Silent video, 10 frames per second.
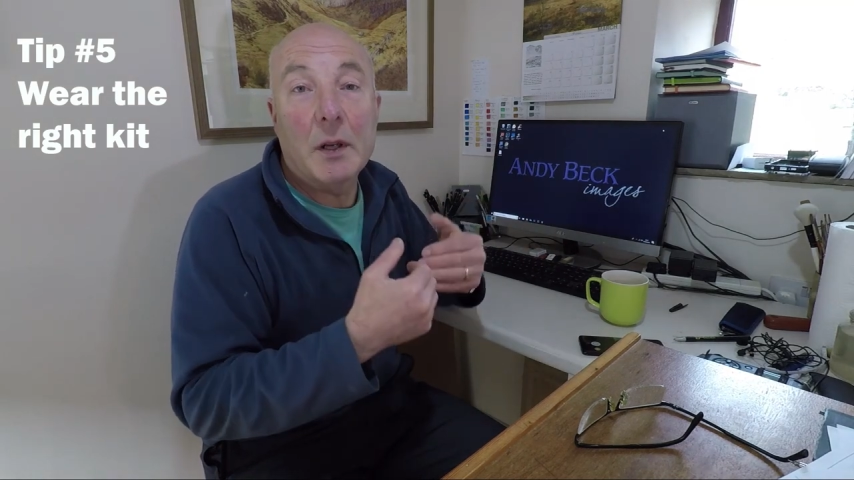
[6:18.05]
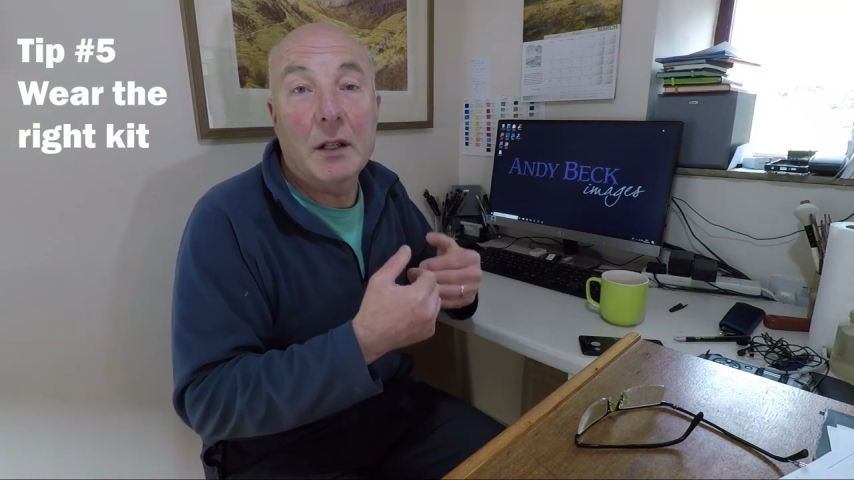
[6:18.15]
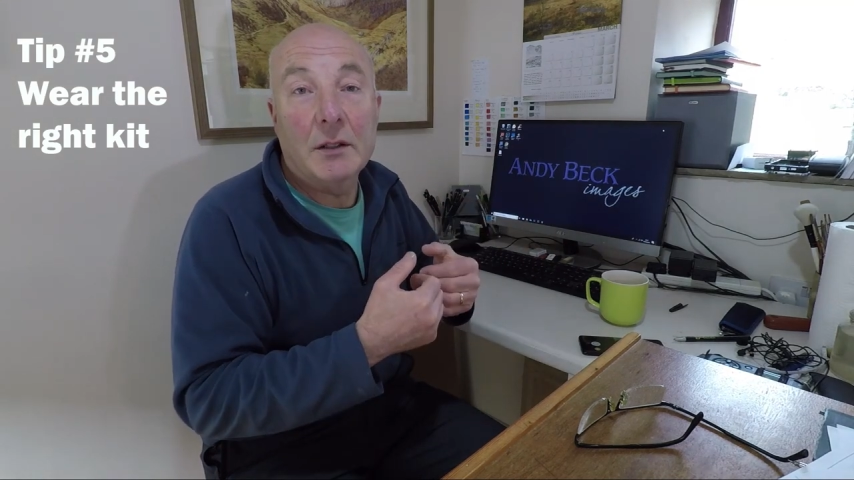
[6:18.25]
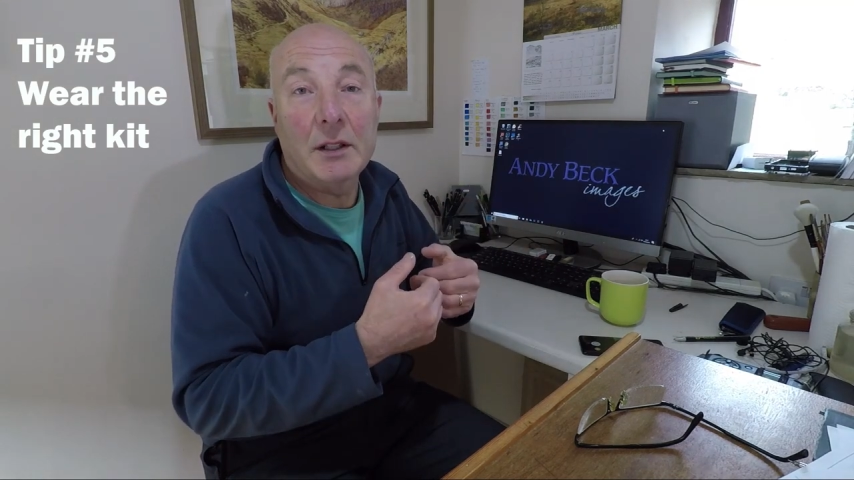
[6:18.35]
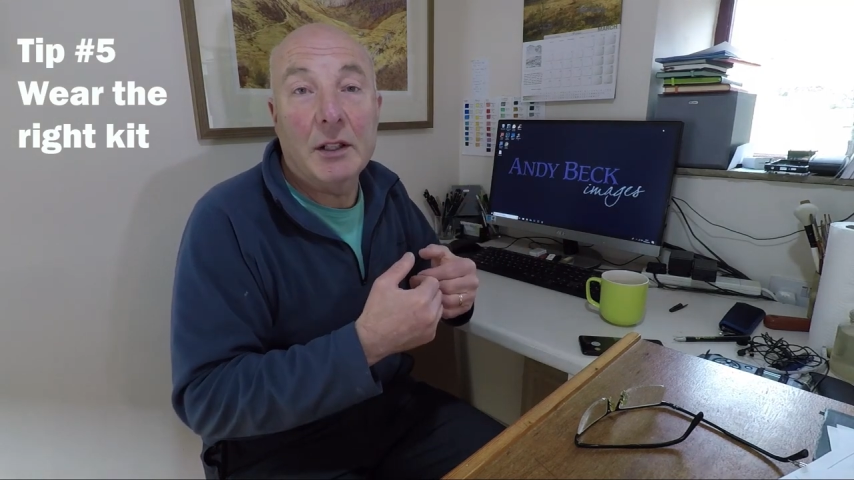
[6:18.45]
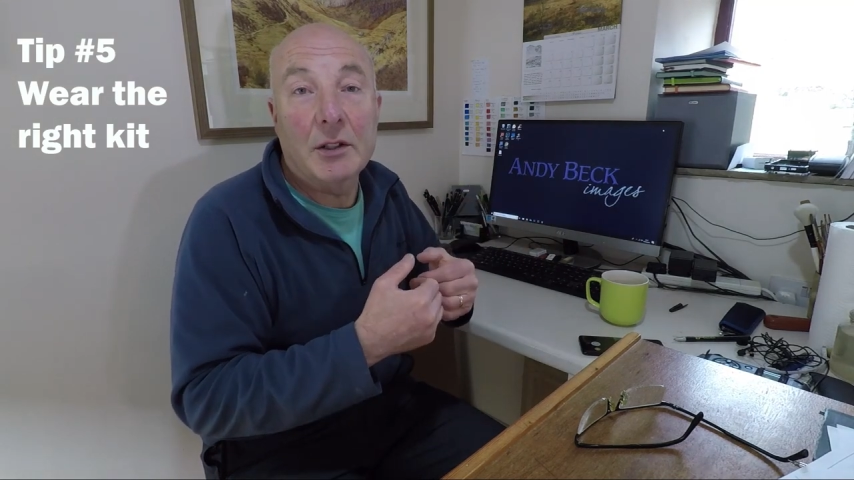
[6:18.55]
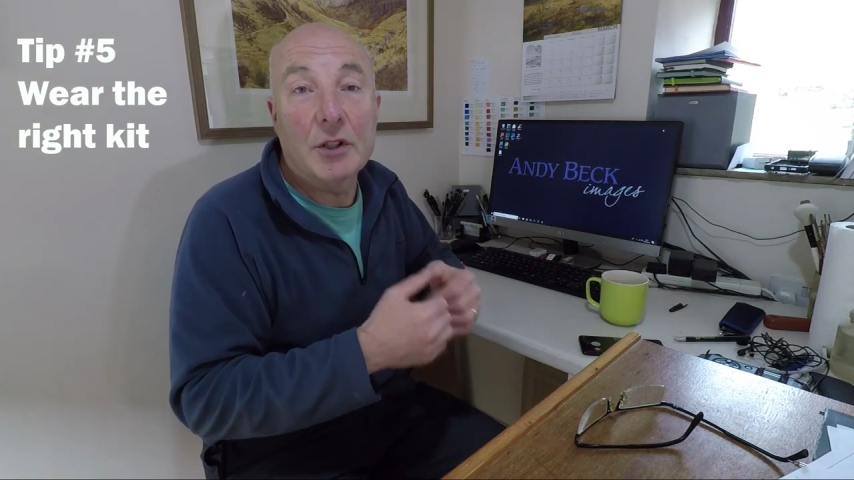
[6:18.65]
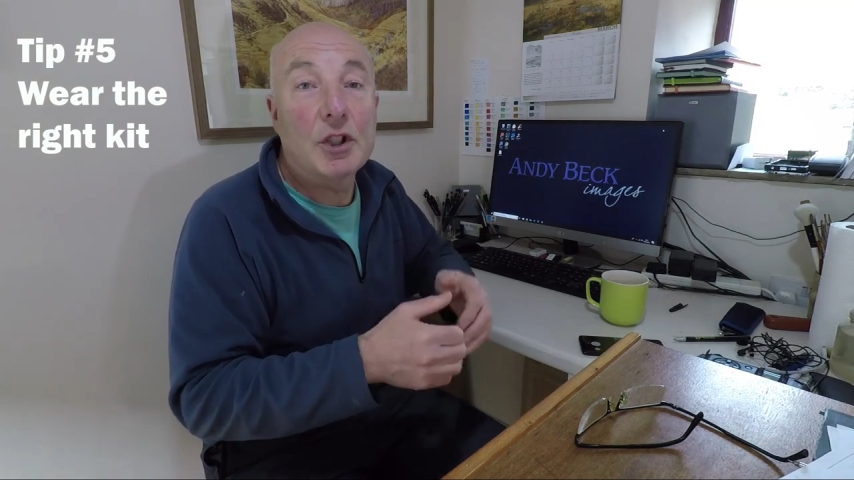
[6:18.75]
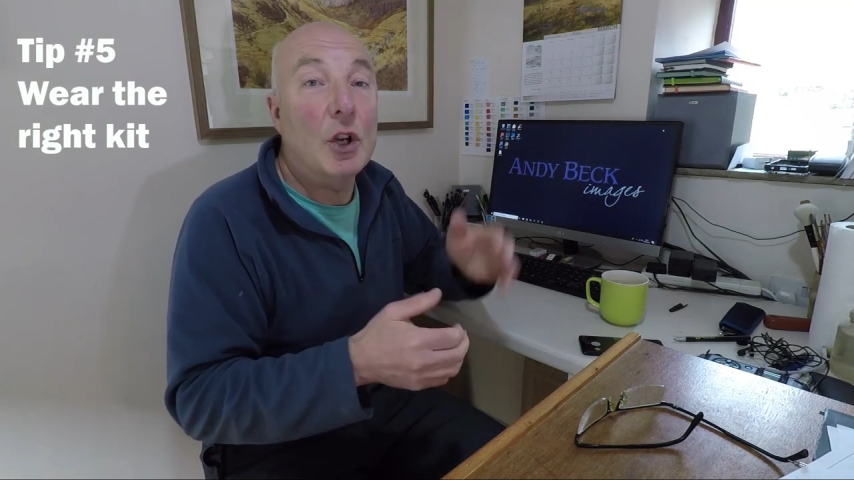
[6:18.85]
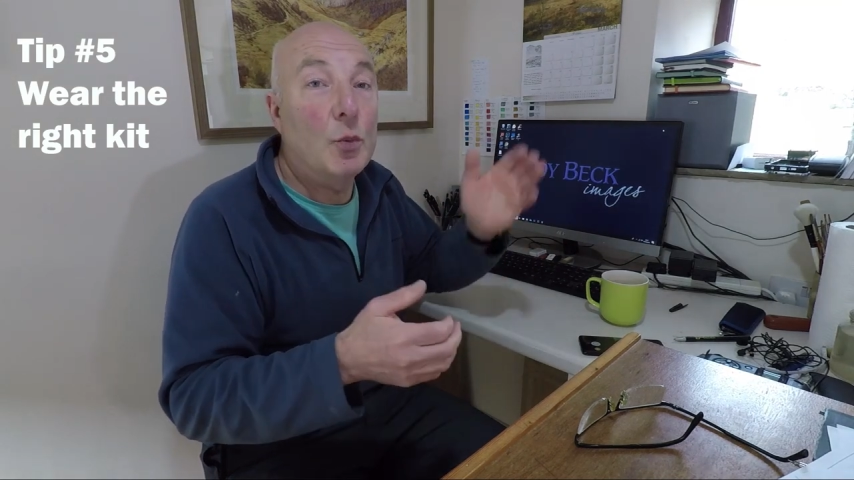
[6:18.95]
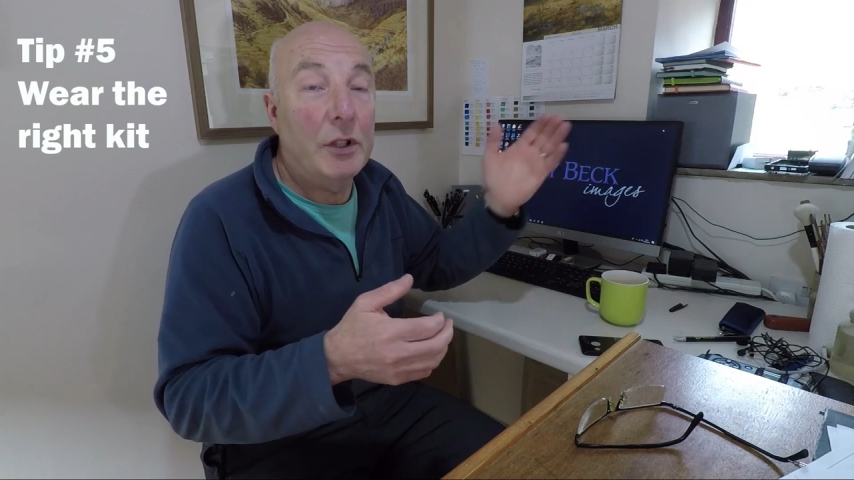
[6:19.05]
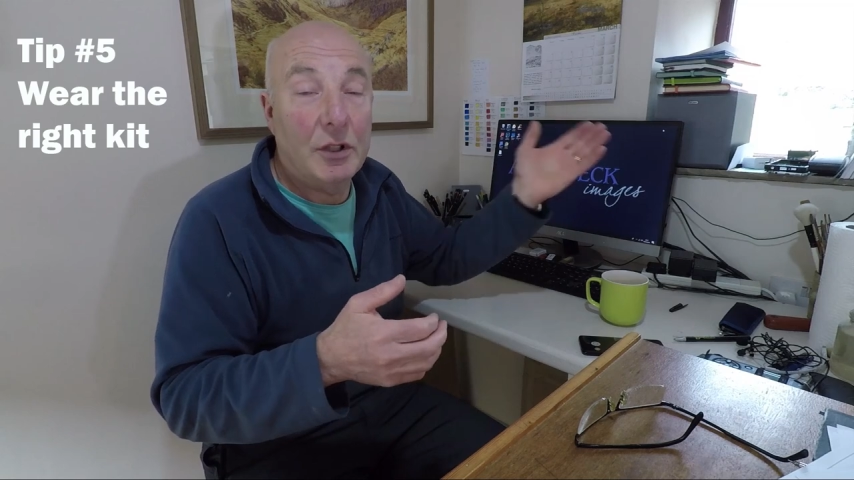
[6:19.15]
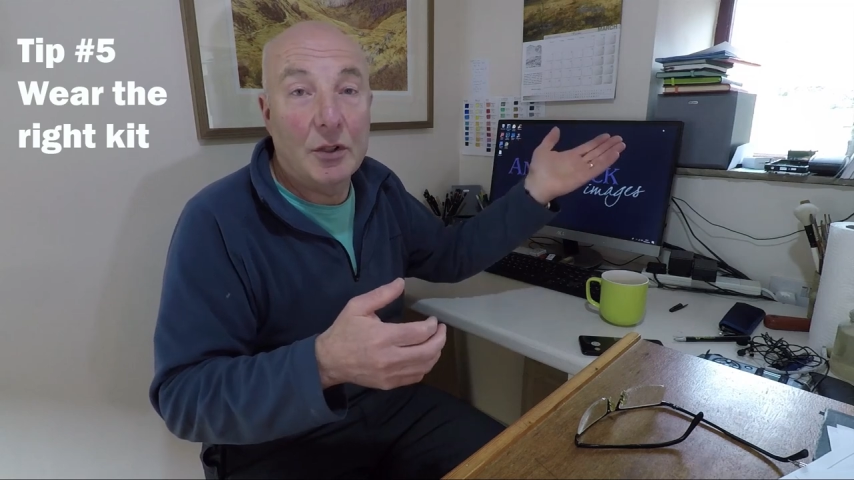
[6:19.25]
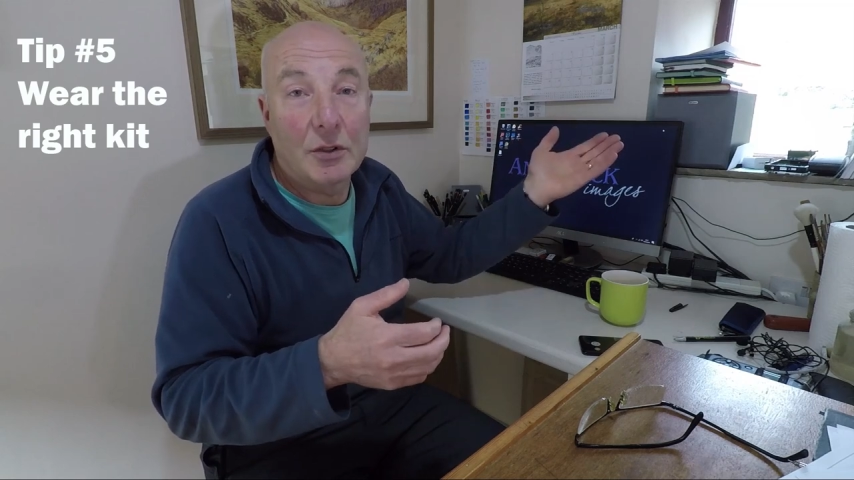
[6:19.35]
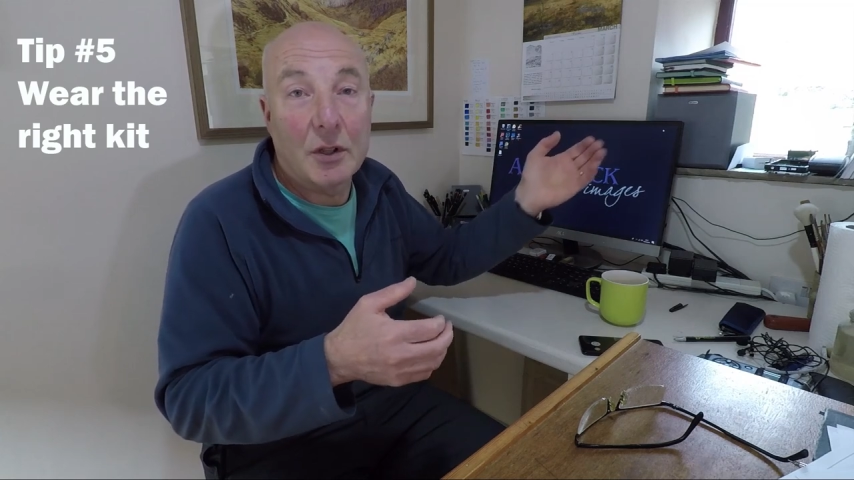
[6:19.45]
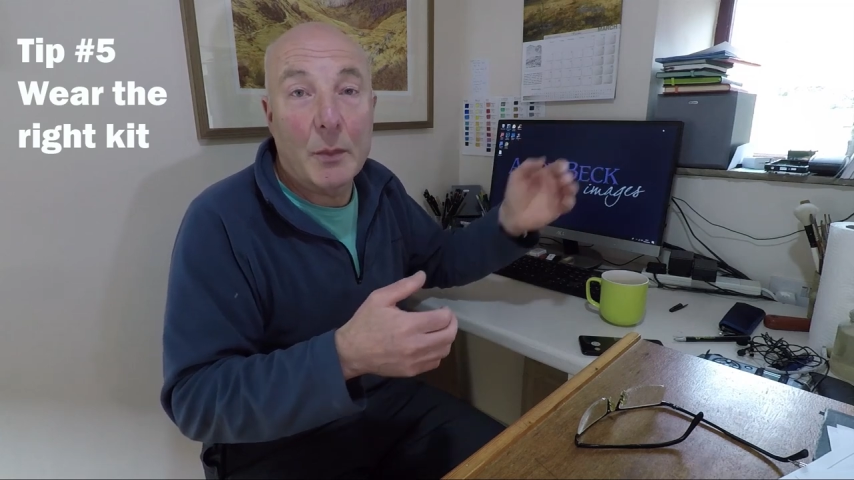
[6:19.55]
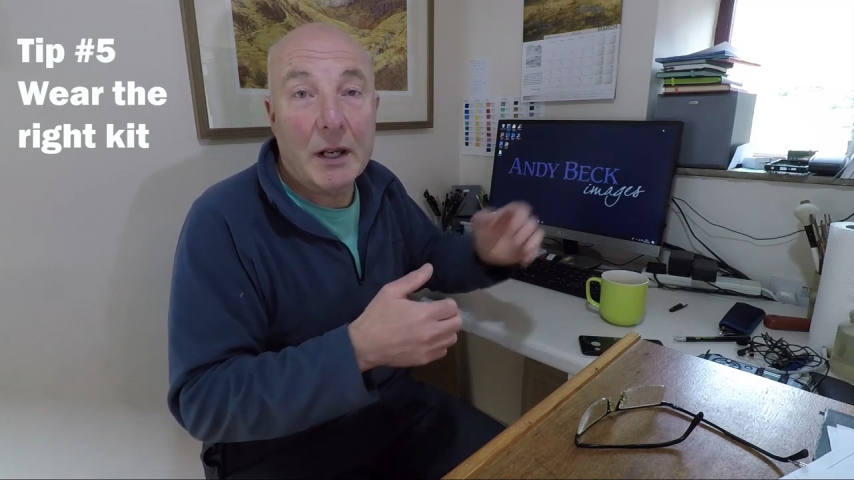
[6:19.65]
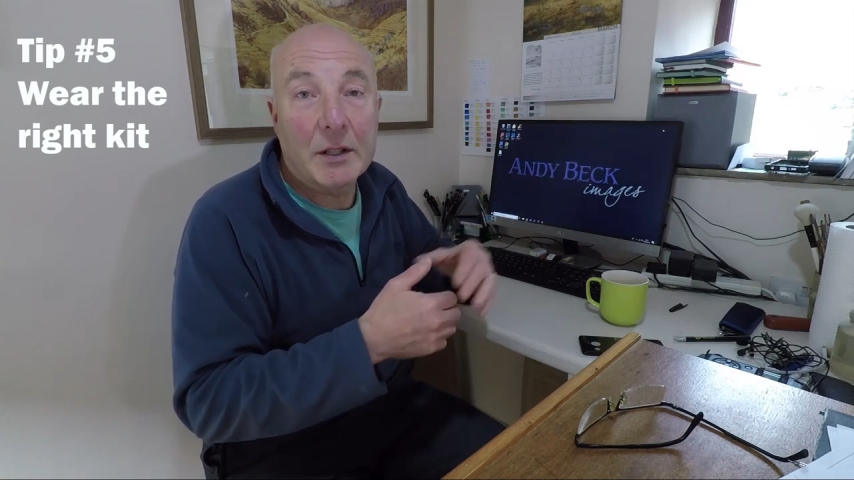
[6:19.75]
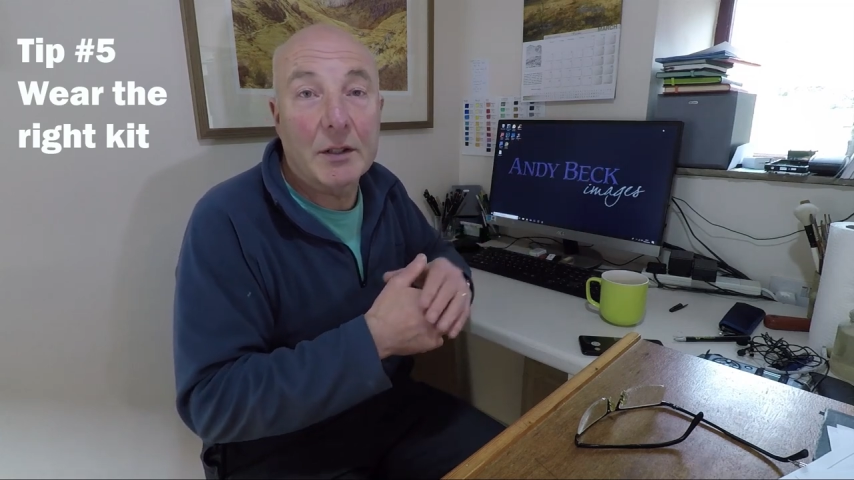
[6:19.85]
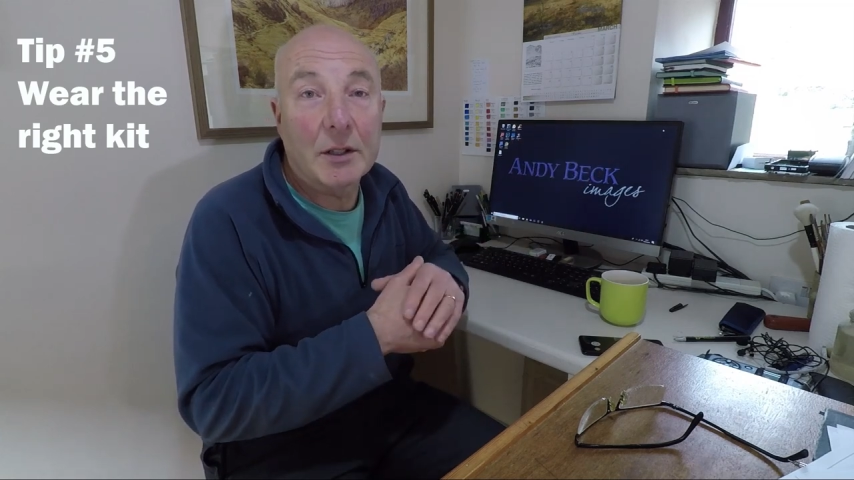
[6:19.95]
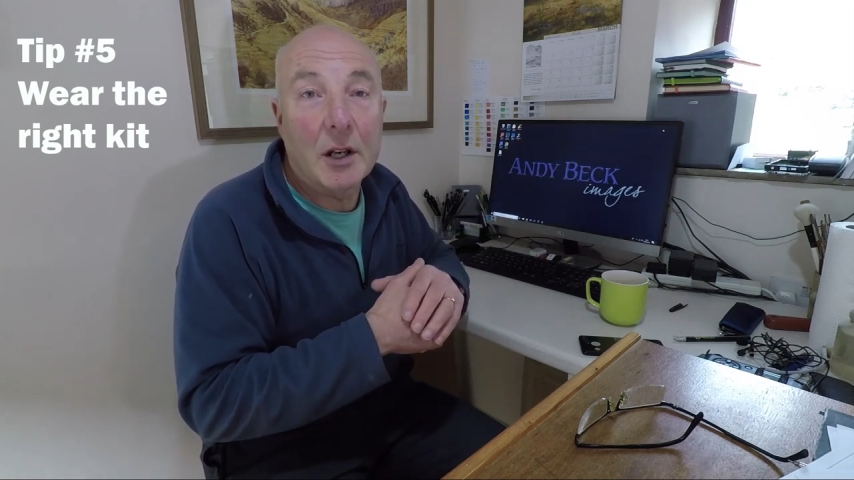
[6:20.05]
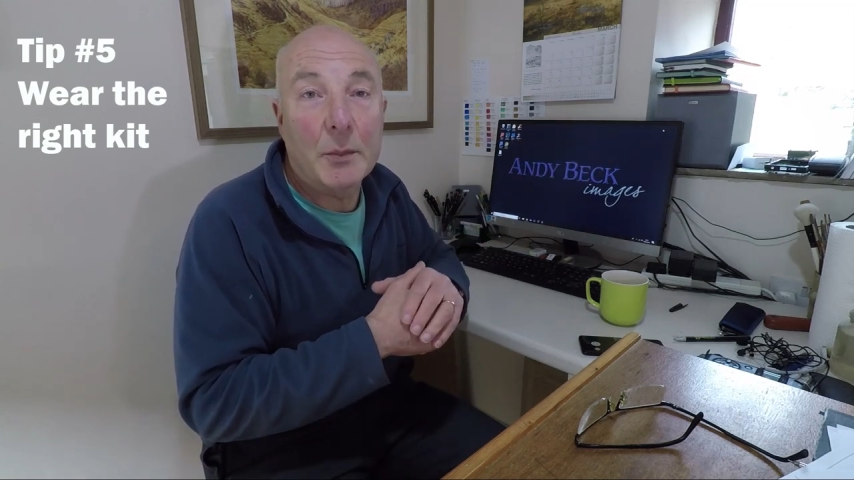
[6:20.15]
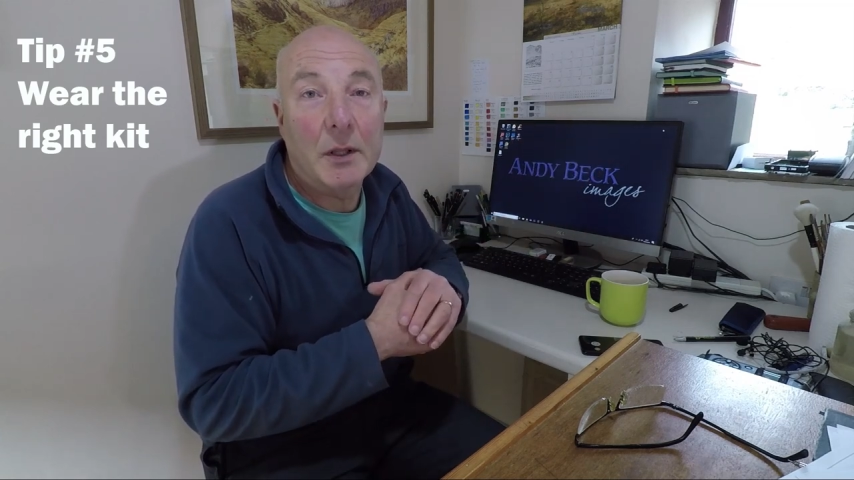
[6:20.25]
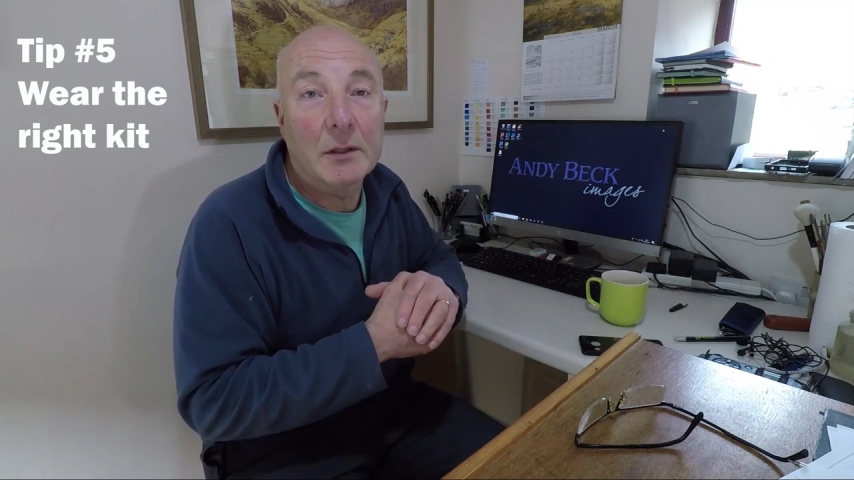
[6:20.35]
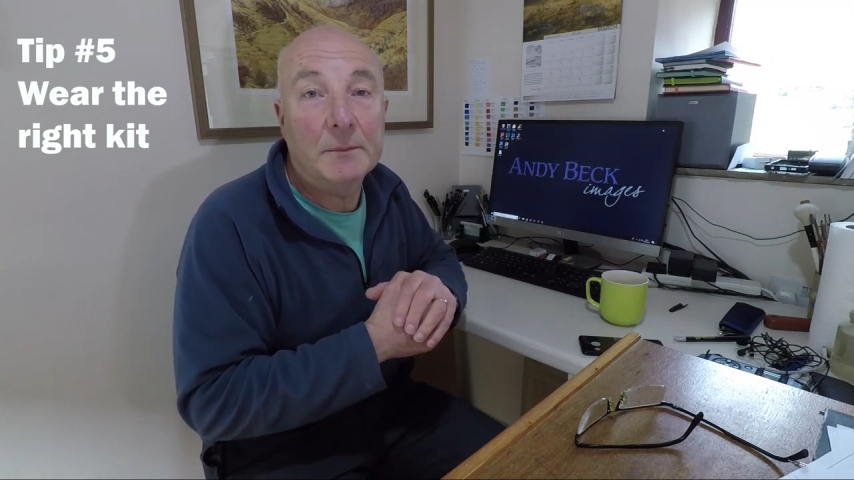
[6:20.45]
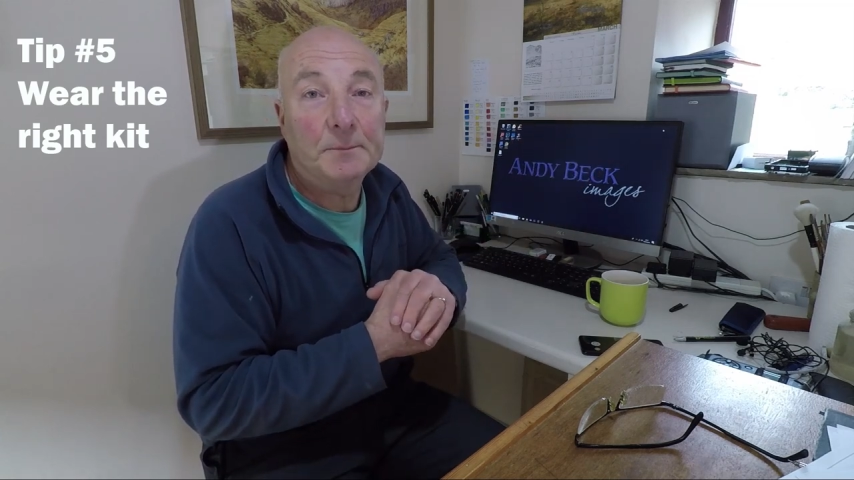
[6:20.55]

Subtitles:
at the end of the show when you're going to go back to the car park.